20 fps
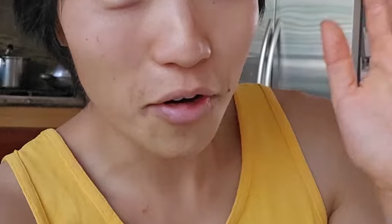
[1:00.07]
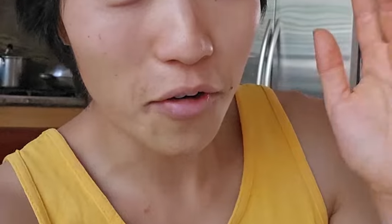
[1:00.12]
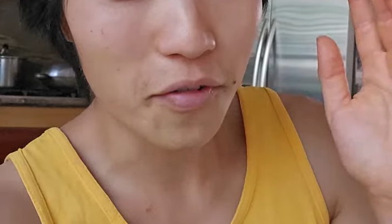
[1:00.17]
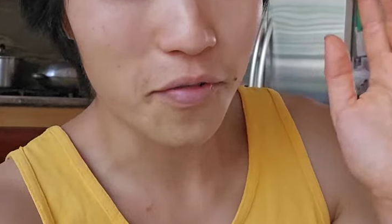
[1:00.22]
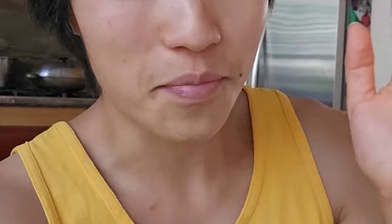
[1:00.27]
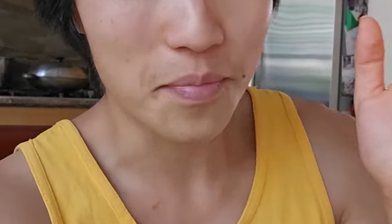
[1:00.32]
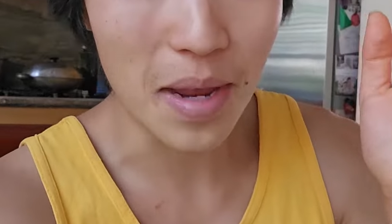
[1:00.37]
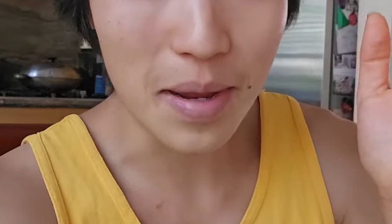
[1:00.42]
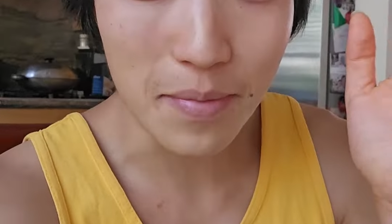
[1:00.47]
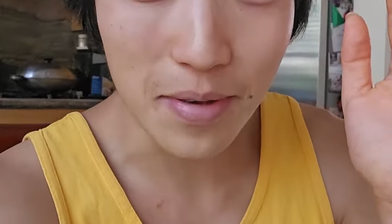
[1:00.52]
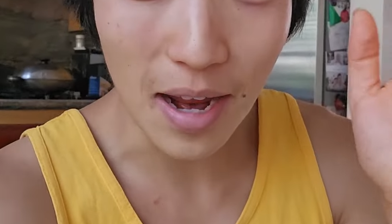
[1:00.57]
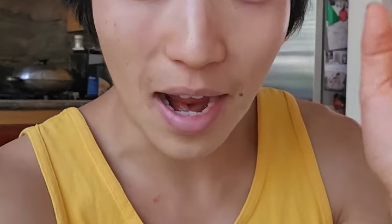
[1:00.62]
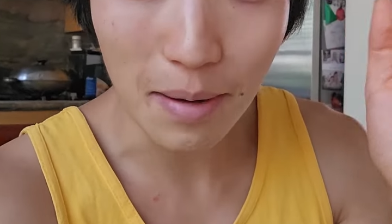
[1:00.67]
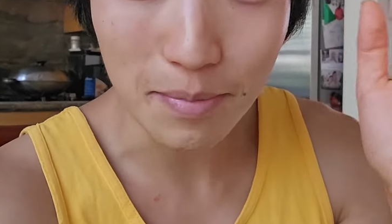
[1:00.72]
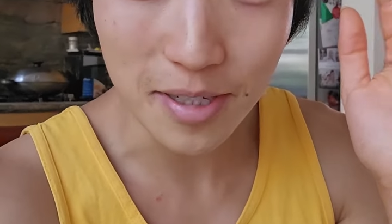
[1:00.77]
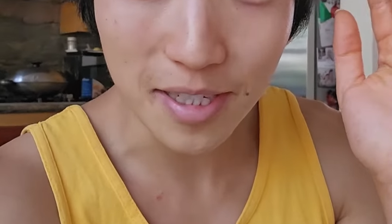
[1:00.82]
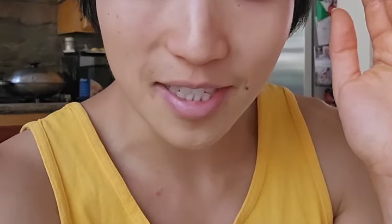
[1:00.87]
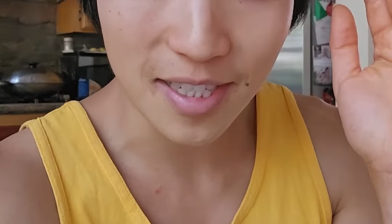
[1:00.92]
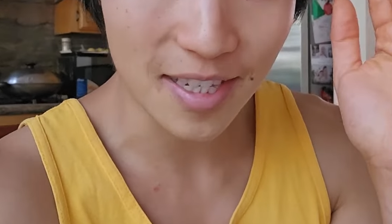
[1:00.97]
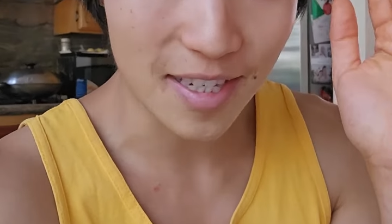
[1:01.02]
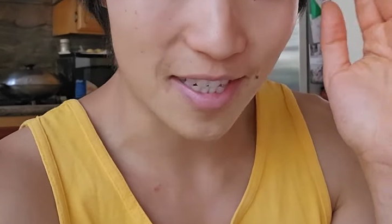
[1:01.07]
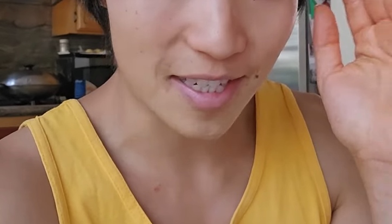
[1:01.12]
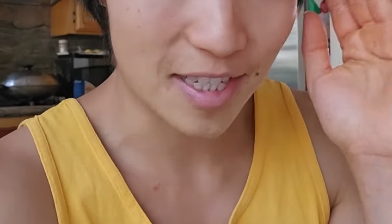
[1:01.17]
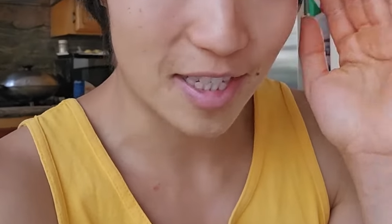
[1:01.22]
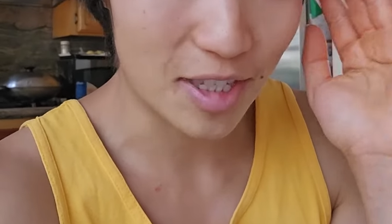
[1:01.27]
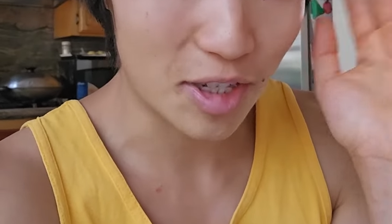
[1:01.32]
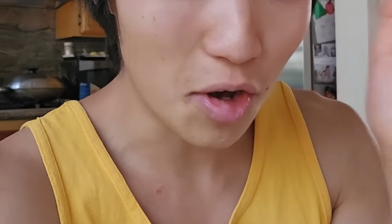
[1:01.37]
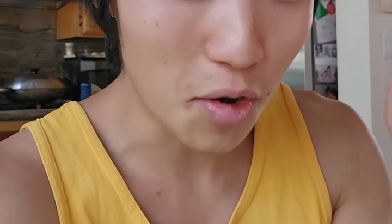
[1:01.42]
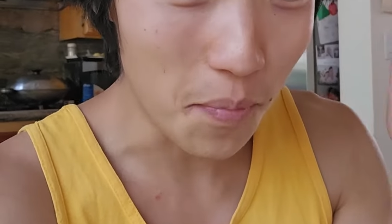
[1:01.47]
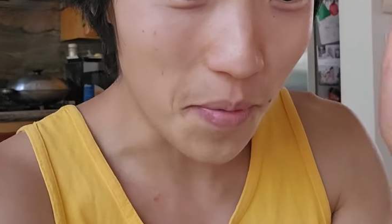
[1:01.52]
know if maybe I'm just
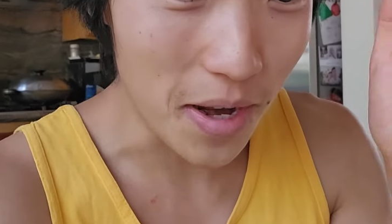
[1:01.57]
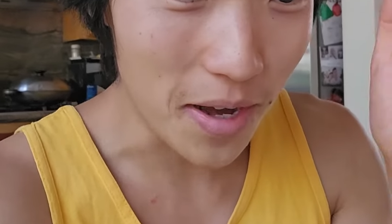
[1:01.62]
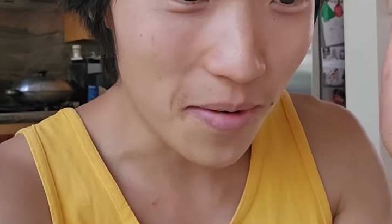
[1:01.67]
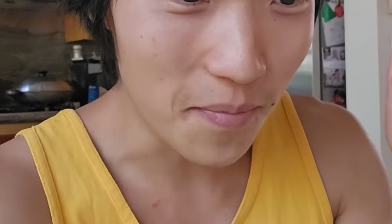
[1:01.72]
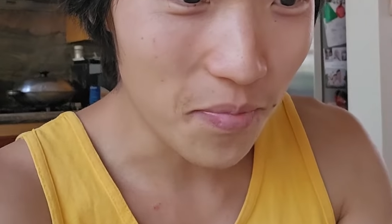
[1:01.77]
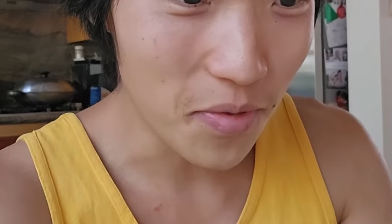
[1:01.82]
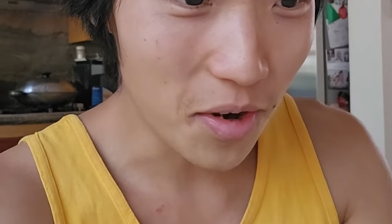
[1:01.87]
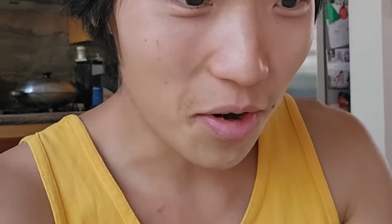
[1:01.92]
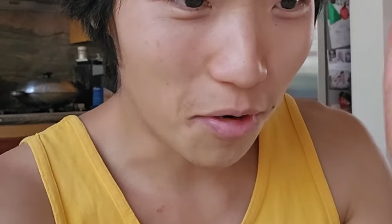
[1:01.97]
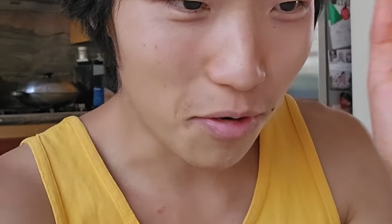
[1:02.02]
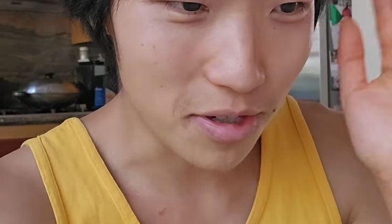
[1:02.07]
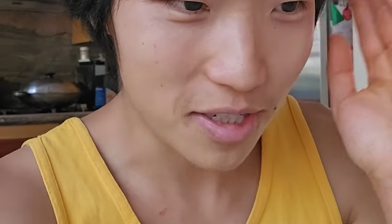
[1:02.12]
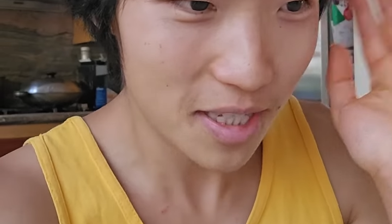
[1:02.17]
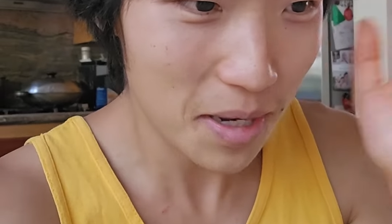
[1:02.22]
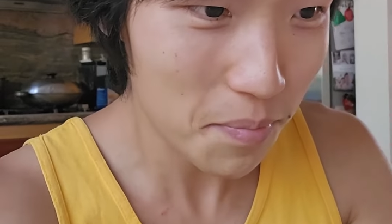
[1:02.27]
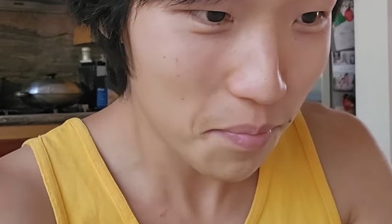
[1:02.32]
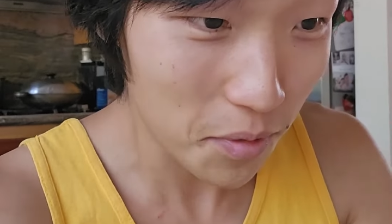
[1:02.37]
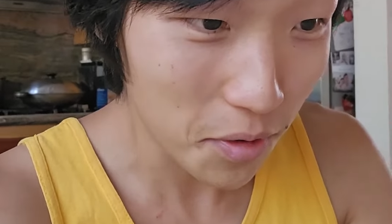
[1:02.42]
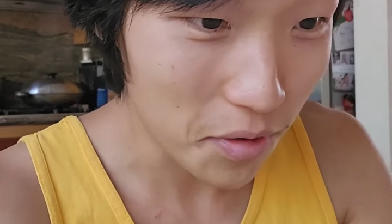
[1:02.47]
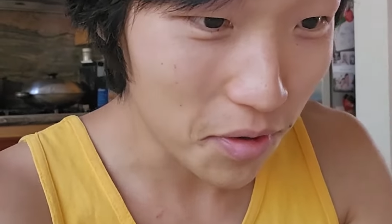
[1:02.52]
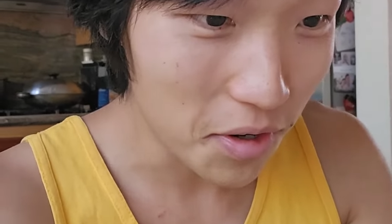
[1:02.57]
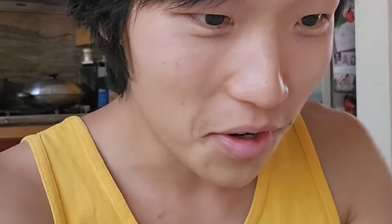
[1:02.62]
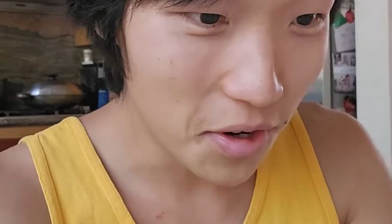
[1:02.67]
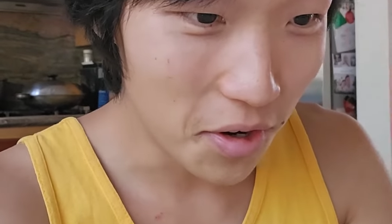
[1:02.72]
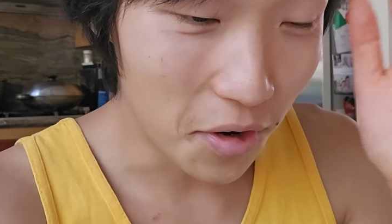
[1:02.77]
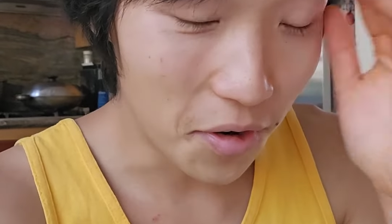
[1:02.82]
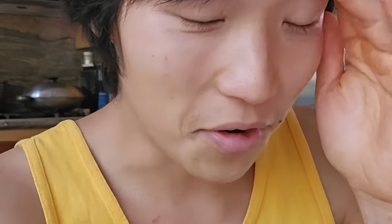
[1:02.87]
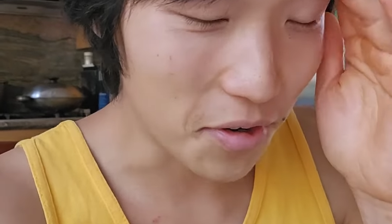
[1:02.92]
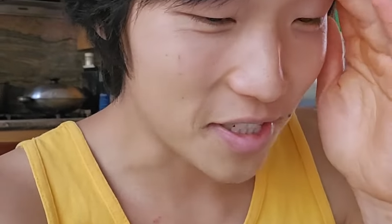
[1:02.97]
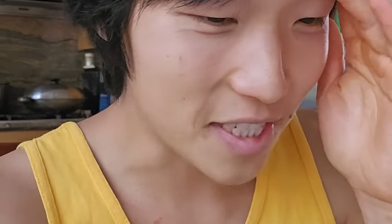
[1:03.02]
stupid or simple
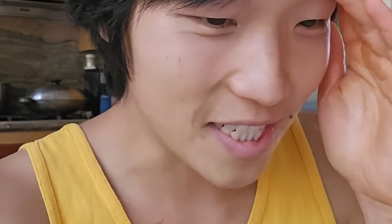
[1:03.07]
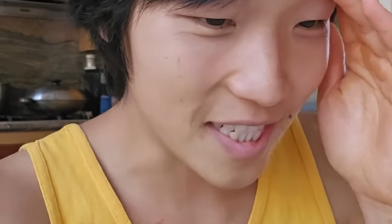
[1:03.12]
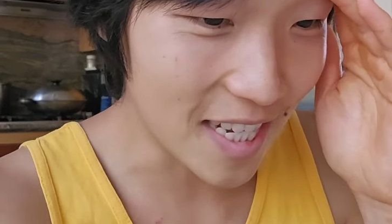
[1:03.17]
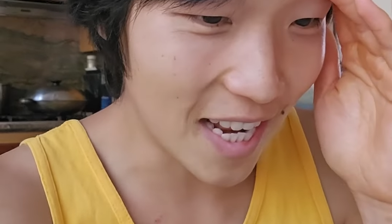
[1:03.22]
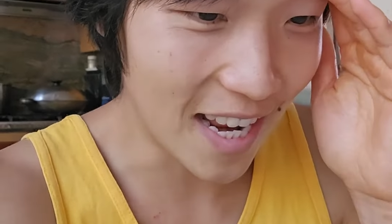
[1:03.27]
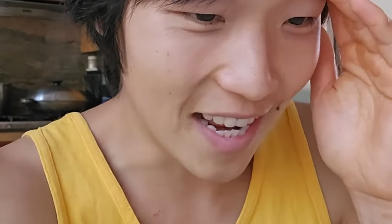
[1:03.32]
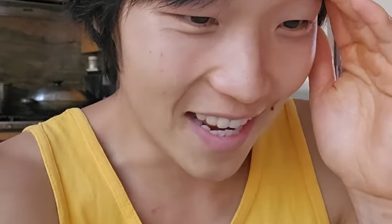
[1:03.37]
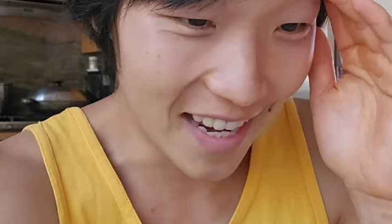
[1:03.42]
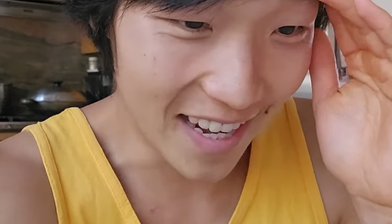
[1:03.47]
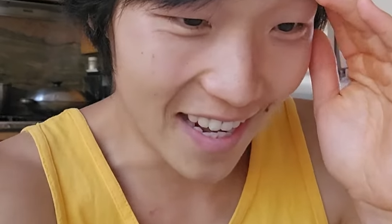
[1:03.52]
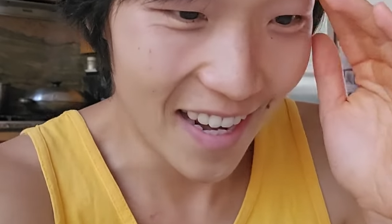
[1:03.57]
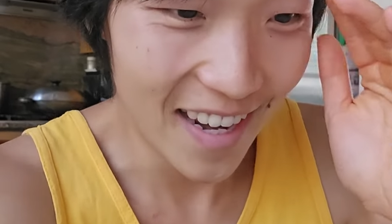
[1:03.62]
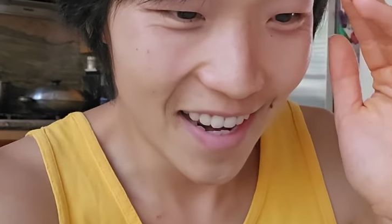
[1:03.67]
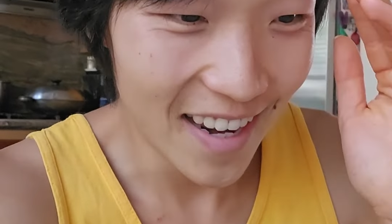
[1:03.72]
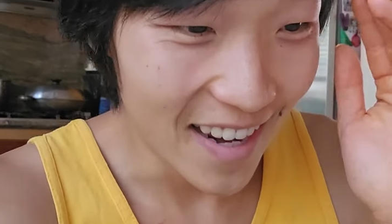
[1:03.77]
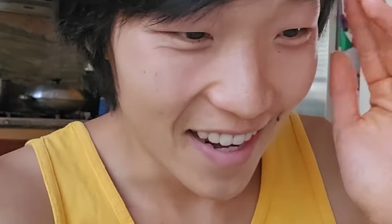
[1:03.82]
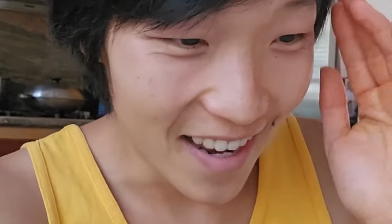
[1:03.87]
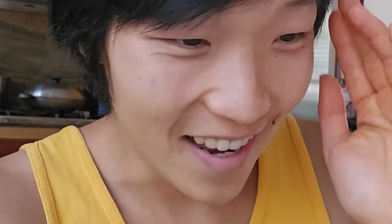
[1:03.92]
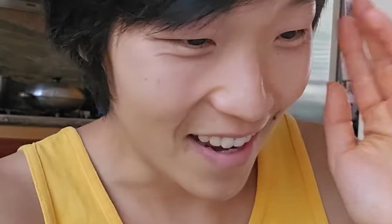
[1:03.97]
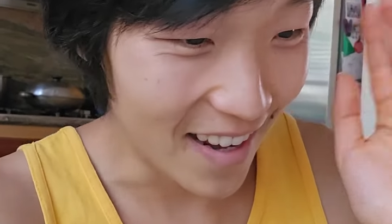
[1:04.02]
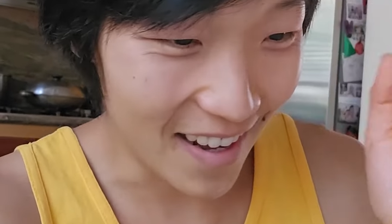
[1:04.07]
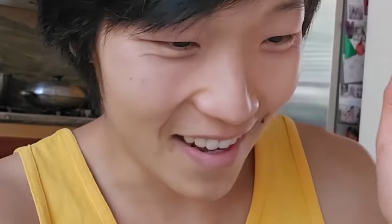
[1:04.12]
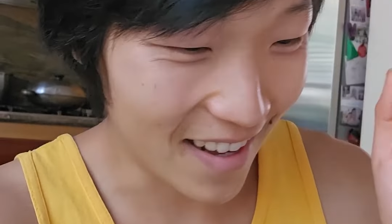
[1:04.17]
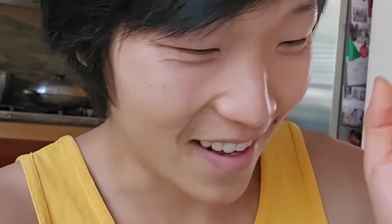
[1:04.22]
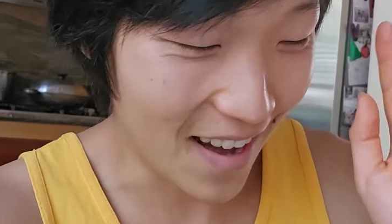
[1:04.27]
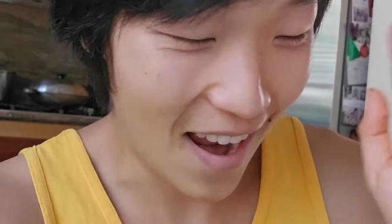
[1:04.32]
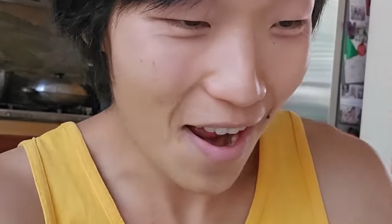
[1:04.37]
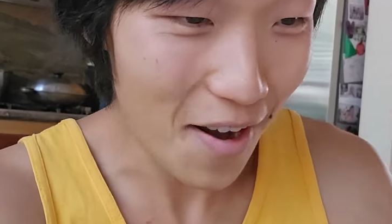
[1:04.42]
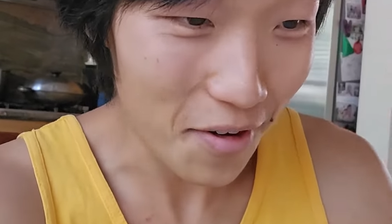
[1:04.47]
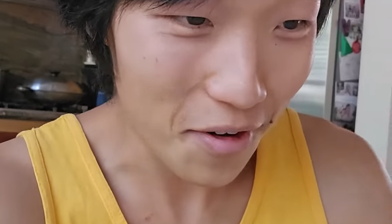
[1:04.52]
or just
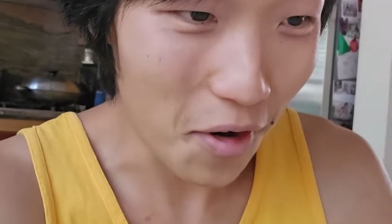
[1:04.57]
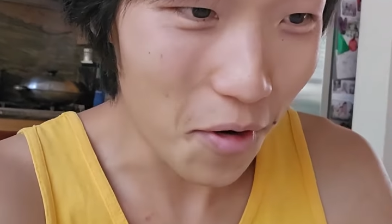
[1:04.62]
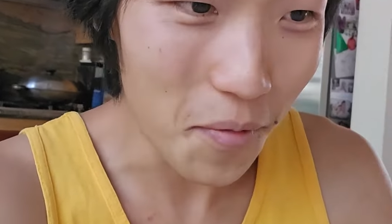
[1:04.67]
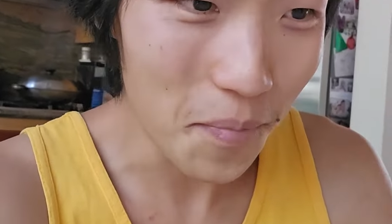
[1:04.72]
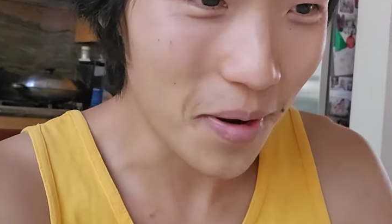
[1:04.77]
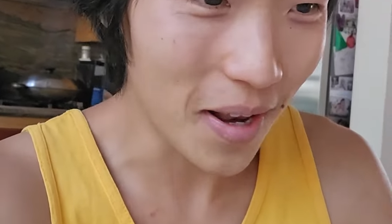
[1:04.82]
I don't know,